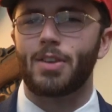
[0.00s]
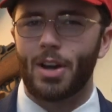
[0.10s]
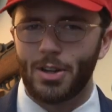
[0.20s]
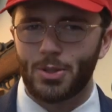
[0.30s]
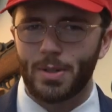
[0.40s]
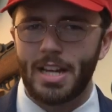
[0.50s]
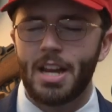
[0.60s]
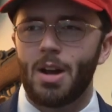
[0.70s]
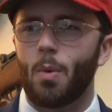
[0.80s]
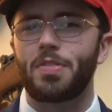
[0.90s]
of the country,
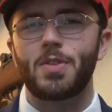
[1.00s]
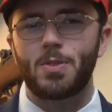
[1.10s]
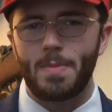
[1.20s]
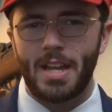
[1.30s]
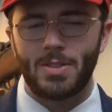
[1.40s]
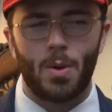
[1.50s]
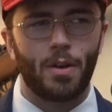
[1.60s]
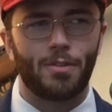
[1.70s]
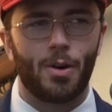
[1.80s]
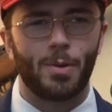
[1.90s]
what this means
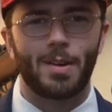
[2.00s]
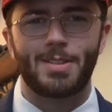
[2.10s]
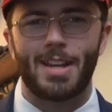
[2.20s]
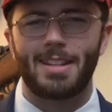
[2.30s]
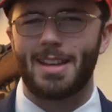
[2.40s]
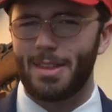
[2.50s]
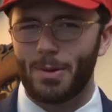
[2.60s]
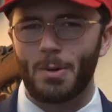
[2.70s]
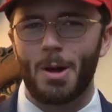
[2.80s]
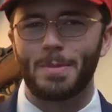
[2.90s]
going forward, since I
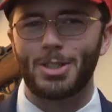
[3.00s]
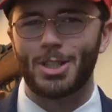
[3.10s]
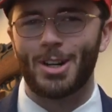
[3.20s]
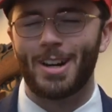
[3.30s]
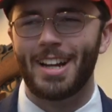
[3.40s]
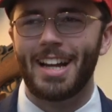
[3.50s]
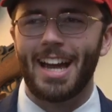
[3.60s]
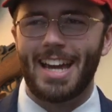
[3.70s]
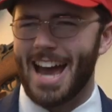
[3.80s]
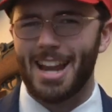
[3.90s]
think we're all mature
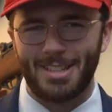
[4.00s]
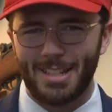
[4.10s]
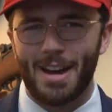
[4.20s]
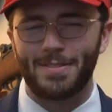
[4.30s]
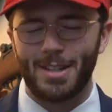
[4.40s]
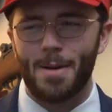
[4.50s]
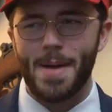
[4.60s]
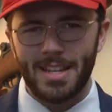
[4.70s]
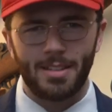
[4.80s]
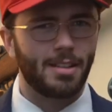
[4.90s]
and honest enough to know
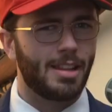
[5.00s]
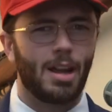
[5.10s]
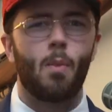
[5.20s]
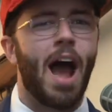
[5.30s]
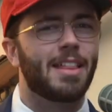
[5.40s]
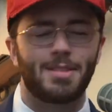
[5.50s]
basically like why